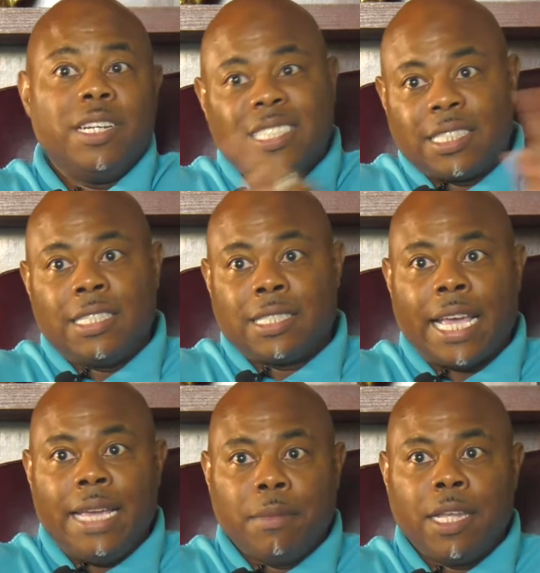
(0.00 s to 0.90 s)
It's the
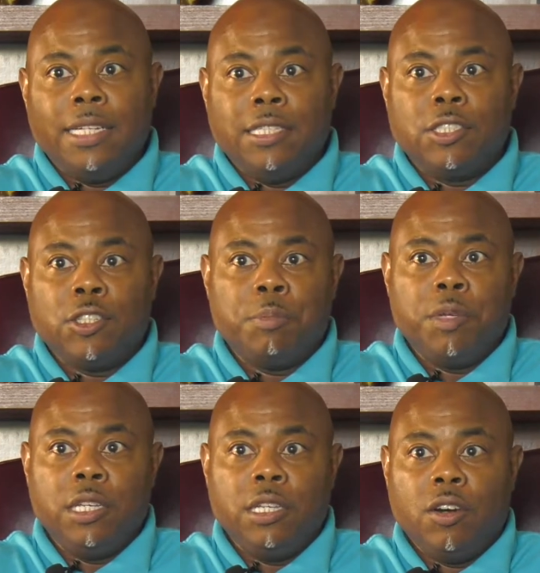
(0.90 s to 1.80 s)
same lens should
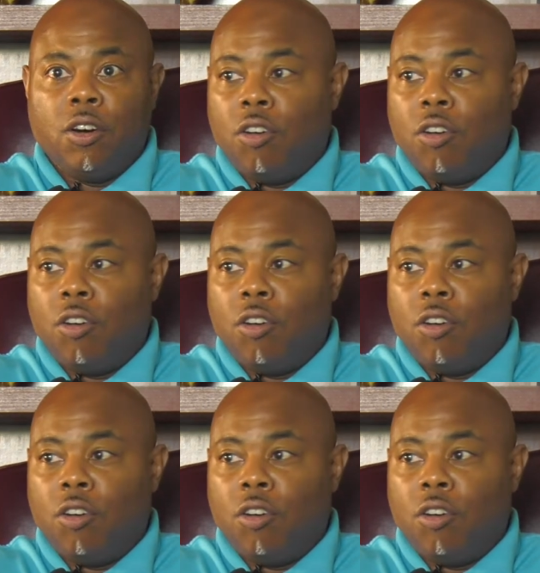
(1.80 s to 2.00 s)
be